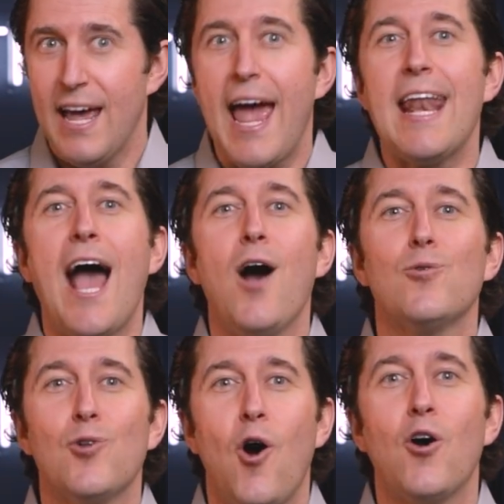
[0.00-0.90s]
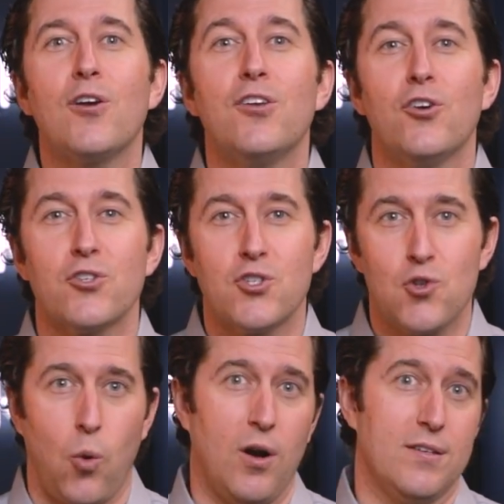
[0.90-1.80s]
and how long you'll
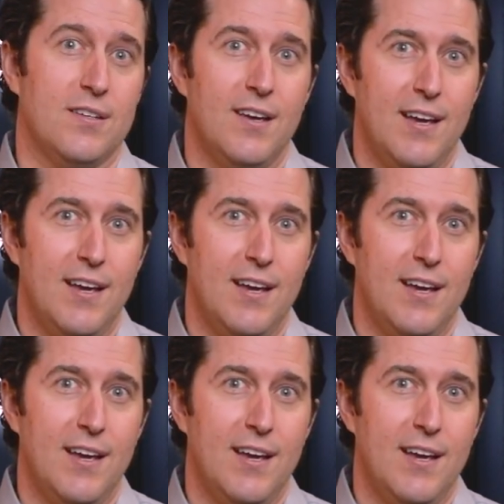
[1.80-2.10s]
store it.